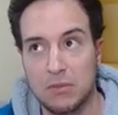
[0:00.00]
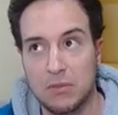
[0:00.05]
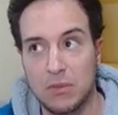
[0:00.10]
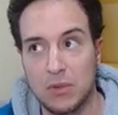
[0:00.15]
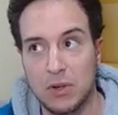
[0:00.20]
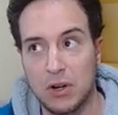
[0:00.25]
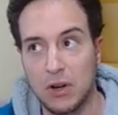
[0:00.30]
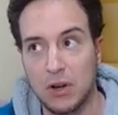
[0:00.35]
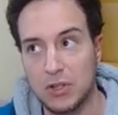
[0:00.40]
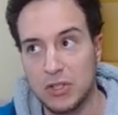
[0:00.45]

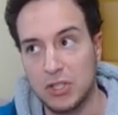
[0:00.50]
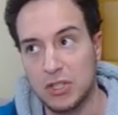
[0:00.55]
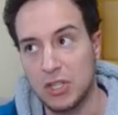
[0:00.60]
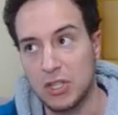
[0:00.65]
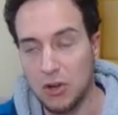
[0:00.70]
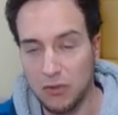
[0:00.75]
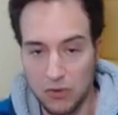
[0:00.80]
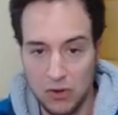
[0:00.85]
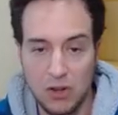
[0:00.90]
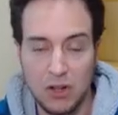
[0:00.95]
hurts
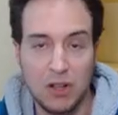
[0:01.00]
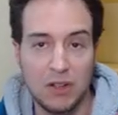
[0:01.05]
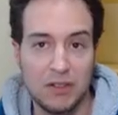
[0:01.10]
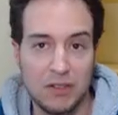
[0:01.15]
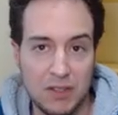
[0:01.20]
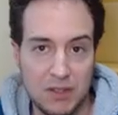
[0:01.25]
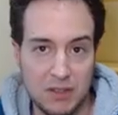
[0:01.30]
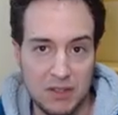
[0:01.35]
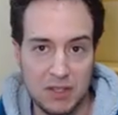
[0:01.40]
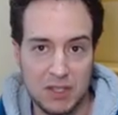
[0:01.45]
the
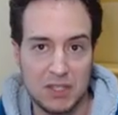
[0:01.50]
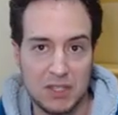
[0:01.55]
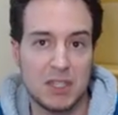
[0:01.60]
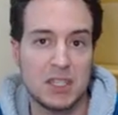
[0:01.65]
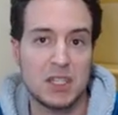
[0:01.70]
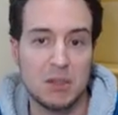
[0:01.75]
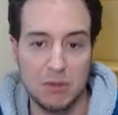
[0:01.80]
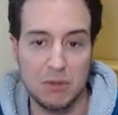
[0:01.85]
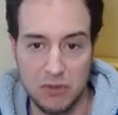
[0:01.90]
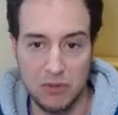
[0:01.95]
overall
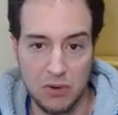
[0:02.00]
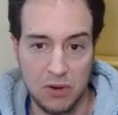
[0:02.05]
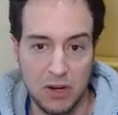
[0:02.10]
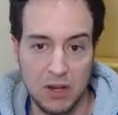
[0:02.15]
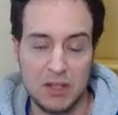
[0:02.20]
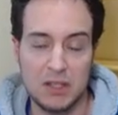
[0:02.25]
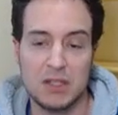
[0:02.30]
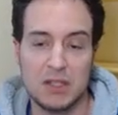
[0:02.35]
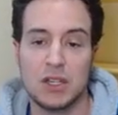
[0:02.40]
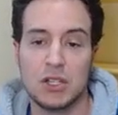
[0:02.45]
system of the
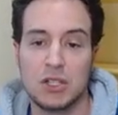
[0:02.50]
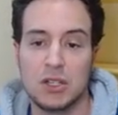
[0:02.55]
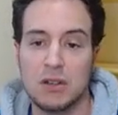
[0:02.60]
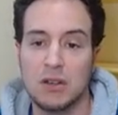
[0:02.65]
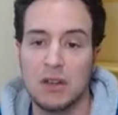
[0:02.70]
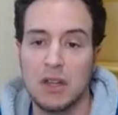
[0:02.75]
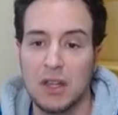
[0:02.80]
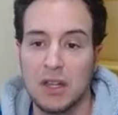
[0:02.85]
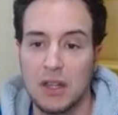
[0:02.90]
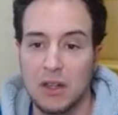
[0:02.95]

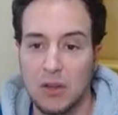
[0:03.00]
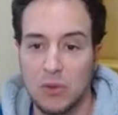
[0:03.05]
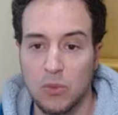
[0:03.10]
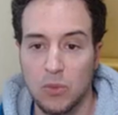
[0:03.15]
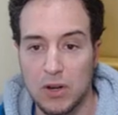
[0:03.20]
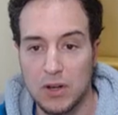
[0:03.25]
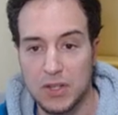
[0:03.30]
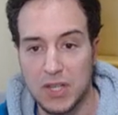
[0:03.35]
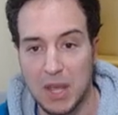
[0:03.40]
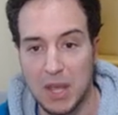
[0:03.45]
organization,
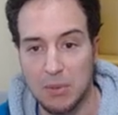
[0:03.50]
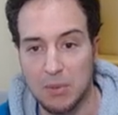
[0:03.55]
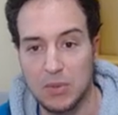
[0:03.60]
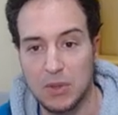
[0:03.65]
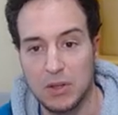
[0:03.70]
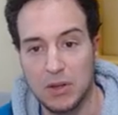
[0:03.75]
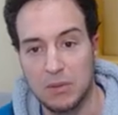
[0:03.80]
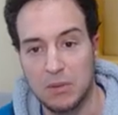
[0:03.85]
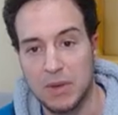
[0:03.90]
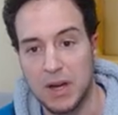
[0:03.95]
whereas
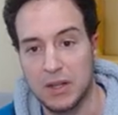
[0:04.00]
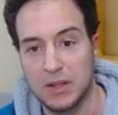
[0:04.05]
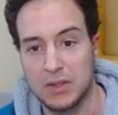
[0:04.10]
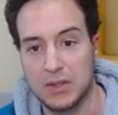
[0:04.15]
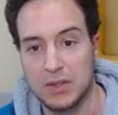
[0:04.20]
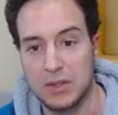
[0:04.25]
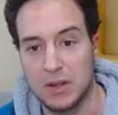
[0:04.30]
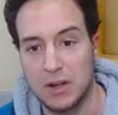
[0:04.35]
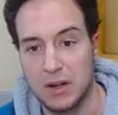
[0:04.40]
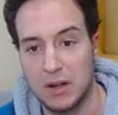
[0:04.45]
capability
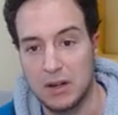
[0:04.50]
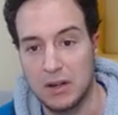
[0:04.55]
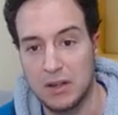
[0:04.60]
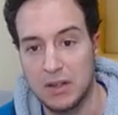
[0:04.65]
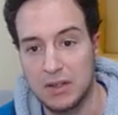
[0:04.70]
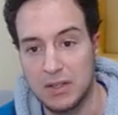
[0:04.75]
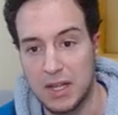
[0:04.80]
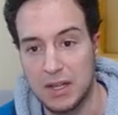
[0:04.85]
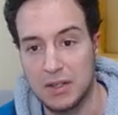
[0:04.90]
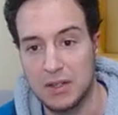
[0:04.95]
models are
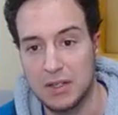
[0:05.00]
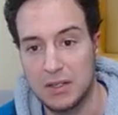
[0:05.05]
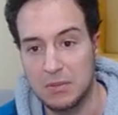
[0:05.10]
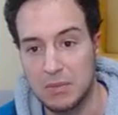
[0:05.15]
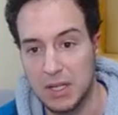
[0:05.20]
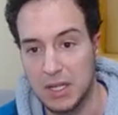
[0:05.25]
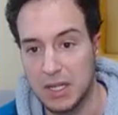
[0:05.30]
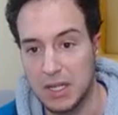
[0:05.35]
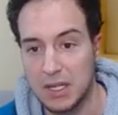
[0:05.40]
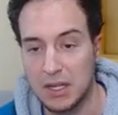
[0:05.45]
intended to
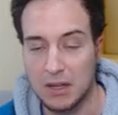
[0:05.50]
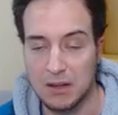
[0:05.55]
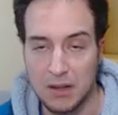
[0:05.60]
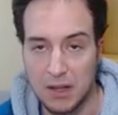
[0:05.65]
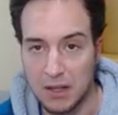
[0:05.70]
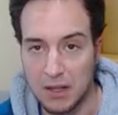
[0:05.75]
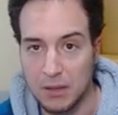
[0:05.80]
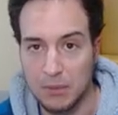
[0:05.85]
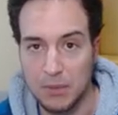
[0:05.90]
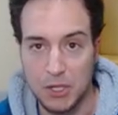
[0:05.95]
be, and
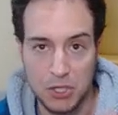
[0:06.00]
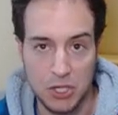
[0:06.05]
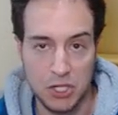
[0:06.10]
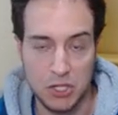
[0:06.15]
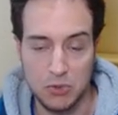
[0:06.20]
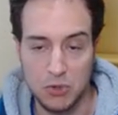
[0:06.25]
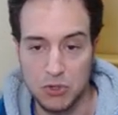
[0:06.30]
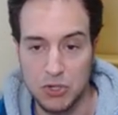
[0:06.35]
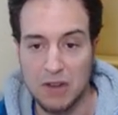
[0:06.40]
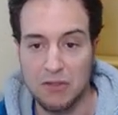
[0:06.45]
the
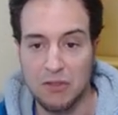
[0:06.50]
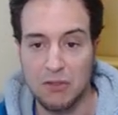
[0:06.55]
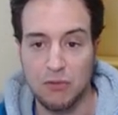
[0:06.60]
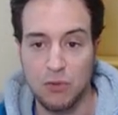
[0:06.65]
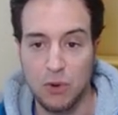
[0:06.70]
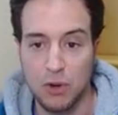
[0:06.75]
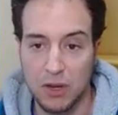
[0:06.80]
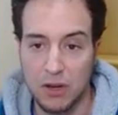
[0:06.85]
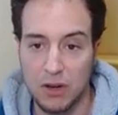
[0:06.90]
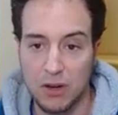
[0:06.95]
metrics we're driving
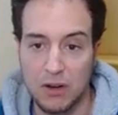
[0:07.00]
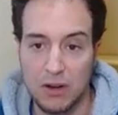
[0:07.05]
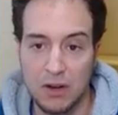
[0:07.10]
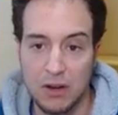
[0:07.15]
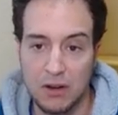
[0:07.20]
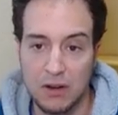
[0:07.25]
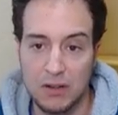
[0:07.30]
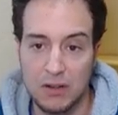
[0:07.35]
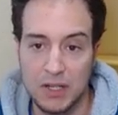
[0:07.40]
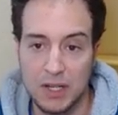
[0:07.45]
for here
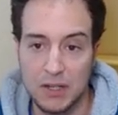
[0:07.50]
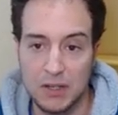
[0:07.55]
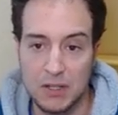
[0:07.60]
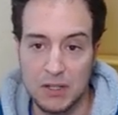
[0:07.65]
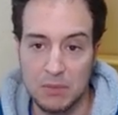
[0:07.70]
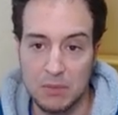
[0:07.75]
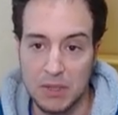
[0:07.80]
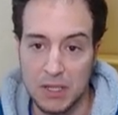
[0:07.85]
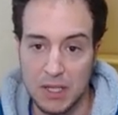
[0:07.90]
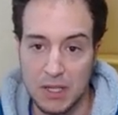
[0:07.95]
are intended
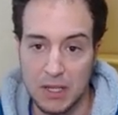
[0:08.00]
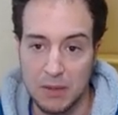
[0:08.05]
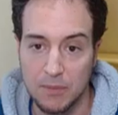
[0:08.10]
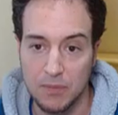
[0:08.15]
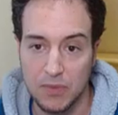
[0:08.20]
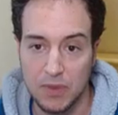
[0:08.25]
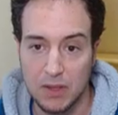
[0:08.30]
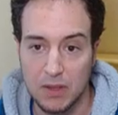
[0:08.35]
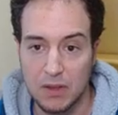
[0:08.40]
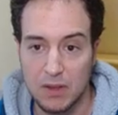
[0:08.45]
to be
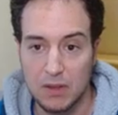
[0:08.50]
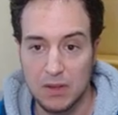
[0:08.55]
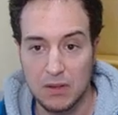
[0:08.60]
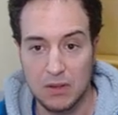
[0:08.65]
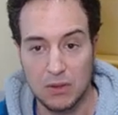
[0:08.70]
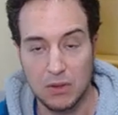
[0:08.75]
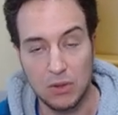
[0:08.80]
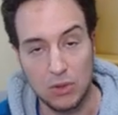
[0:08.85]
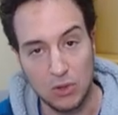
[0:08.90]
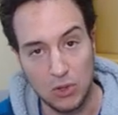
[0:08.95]

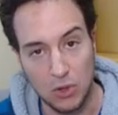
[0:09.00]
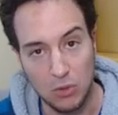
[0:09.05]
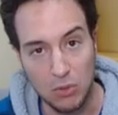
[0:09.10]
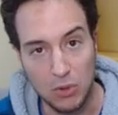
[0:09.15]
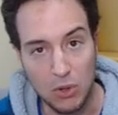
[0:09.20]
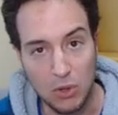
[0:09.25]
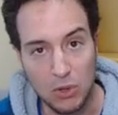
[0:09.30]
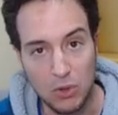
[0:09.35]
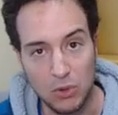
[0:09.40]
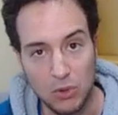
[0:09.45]

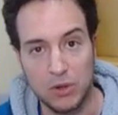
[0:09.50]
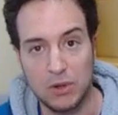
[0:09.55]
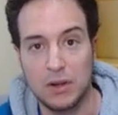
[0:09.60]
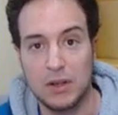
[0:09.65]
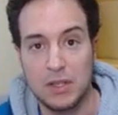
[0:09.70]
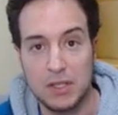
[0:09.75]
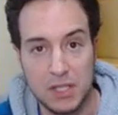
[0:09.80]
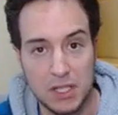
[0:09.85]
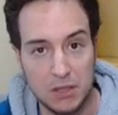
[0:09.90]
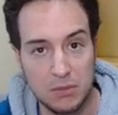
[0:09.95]
global or
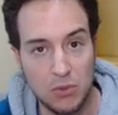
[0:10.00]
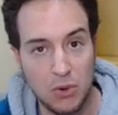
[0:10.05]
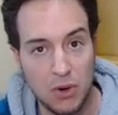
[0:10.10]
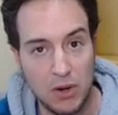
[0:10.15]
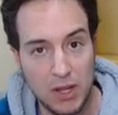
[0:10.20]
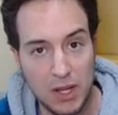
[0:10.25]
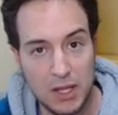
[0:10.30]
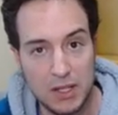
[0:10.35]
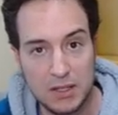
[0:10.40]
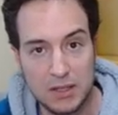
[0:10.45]

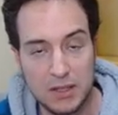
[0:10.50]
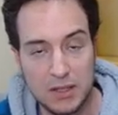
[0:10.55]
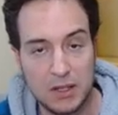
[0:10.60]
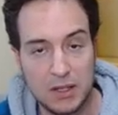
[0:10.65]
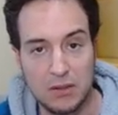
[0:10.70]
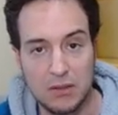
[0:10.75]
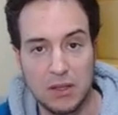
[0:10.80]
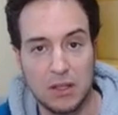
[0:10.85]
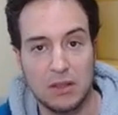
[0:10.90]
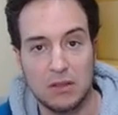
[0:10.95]

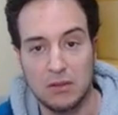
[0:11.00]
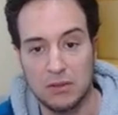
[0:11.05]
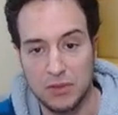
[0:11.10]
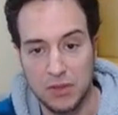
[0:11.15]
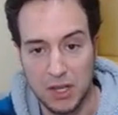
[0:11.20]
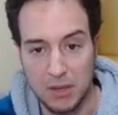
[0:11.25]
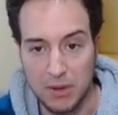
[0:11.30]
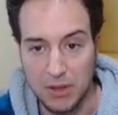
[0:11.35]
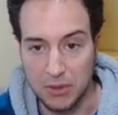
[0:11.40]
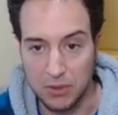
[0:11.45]
team-oriented. Like,
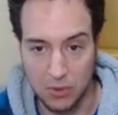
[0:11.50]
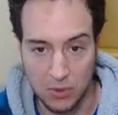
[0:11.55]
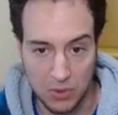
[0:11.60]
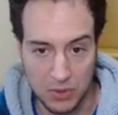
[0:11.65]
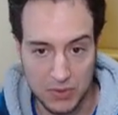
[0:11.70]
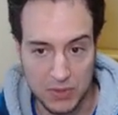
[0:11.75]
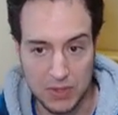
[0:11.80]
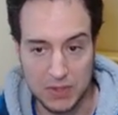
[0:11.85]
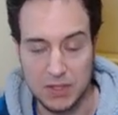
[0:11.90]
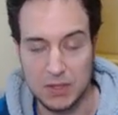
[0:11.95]
think about the
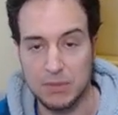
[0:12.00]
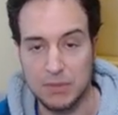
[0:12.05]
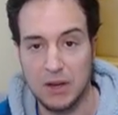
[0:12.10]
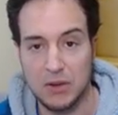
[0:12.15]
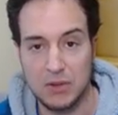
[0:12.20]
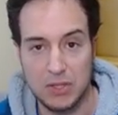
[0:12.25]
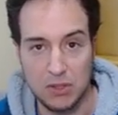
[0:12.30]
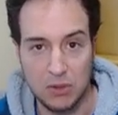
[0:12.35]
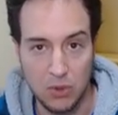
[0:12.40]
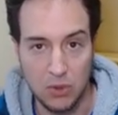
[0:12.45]
whole system.
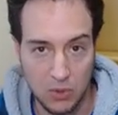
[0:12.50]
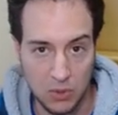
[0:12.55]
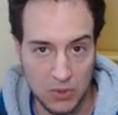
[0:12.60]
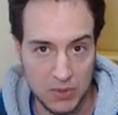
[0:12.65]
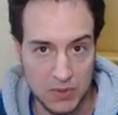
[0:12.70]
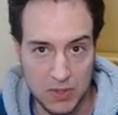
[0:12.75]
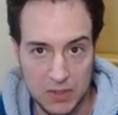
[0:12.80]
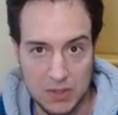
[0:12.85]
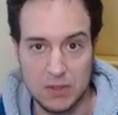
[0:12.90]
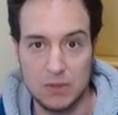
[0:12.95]
How's the whole
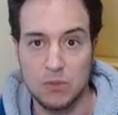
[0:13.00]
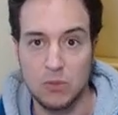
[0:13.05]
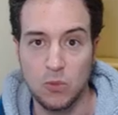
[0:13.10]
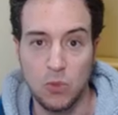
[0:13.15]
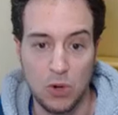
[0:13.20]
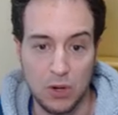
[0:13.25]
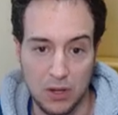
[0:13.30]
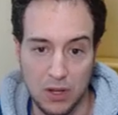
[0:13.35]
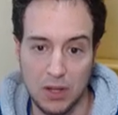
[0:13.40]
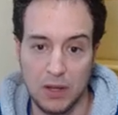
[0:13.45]
system
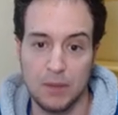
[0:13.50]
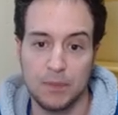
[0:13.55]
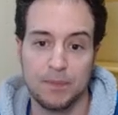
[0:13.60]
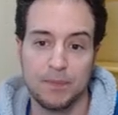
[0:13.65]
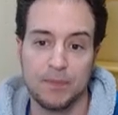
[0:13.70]
working?